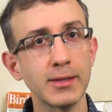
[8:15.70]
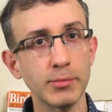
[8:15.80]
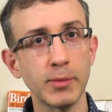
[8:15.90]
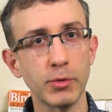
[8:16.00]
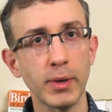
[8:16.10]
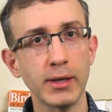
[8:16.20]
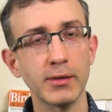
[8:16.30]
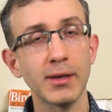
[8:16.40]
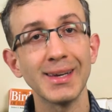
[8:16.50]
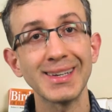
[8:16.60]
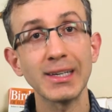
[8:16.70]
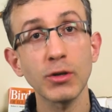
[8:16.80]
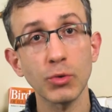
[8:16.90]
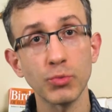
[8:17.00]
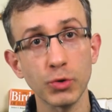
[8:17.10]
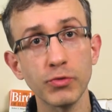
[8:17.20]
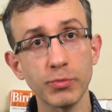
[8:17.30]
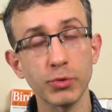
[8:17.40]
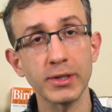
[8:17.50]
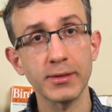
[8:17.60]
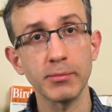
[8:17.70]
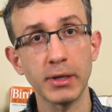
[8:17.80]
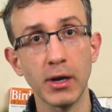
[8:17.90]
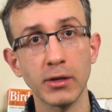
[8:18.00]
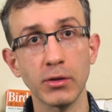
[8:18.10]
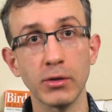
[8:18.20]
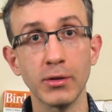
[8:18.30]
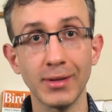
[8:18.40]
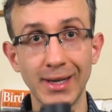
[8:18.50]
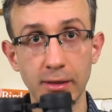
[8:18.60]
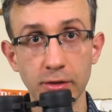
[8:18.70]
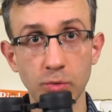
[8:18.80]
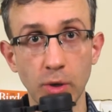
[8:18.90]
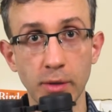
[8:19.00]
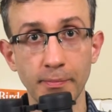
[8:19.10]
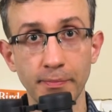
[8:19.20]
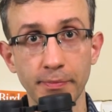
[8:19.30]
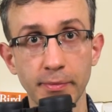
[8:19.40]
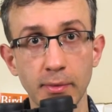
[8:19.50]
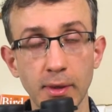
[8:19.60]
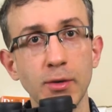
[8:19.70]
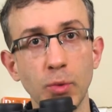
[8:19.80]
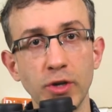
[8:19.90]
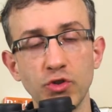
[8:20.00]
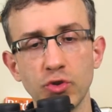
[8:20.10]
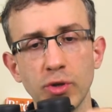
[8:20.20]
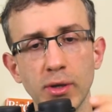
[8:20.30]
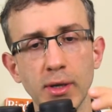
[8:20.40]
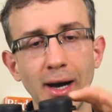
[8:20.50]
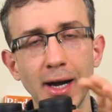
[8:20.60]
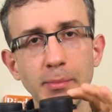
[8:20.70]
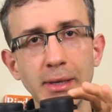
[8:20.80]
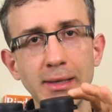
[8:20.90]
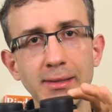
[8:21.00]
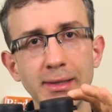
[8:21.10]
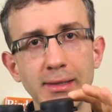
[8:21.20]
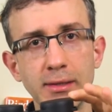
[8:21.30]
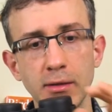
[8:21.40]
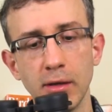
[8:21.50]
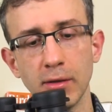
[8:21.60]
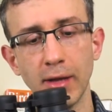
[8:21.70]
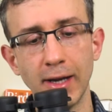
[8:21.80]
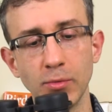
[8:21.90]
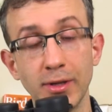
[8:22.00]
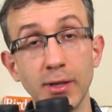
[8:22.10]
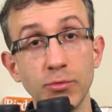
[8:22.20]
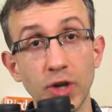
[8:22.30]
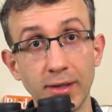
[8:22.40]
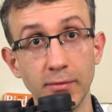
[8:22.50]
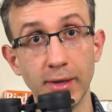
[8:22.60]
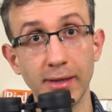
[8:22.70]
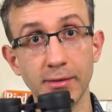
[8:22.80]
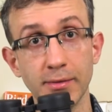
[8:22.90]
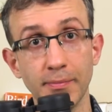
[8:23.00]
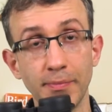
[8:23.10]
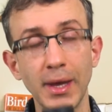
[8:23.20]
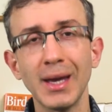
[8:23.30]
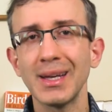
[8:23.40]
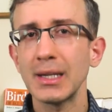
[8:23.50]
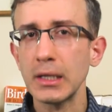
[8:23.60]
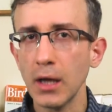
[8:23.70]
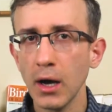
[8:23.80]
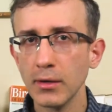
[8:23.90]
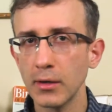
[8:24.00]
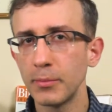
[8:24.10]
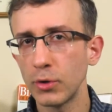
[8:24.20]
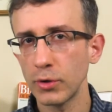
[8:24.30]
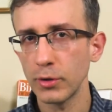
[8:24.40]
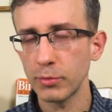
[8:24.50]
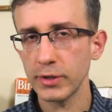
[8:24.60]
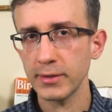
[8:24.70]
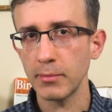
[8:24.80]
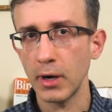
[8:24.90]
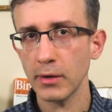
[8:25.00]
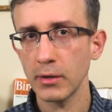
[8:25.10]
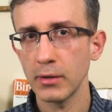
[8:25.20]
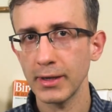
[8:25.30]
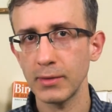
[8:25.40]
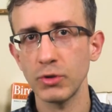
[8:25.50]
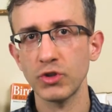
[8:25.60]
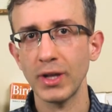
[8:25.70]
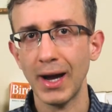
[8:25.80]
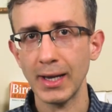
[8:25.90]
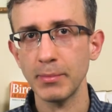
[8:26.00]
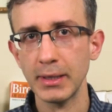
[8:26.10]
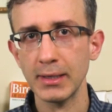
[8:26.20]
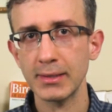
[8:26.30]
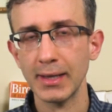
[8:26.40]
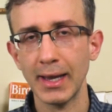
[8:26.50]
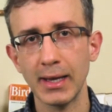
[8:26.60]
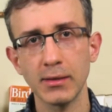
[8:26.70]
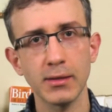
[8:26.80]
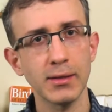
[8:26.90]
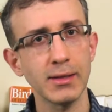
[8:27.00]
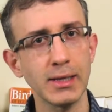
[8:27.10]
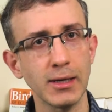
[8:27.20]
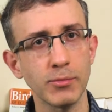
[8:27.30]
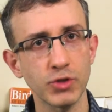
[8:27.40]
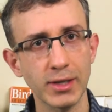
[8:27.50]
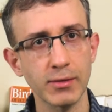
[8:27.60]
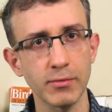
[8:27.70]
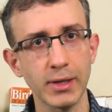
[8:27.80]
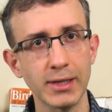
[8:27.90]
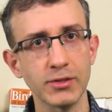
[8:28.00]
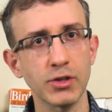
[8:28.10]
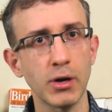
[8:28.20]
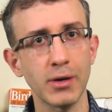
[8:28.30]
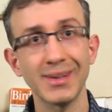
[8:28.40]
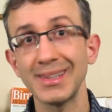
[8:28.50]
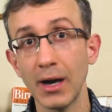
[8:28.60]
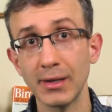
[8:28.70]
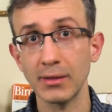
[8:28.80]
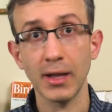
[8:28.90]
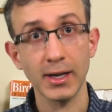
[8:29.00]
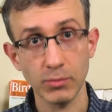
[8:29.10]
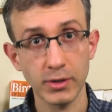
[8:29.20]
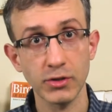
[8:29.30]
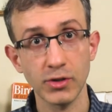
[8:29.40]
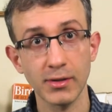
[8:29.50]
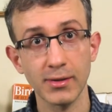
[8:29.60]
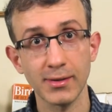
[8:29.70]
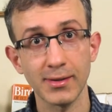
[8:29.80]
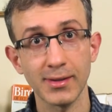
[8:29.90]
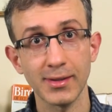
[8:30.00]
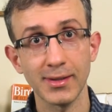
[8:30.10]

Tip number 8, get a roof-prism binocular like this one, in which the eyepiece is in line with the objective lens, not a porro-prism model in which the eyepiece and the objective lens are not in line with each other.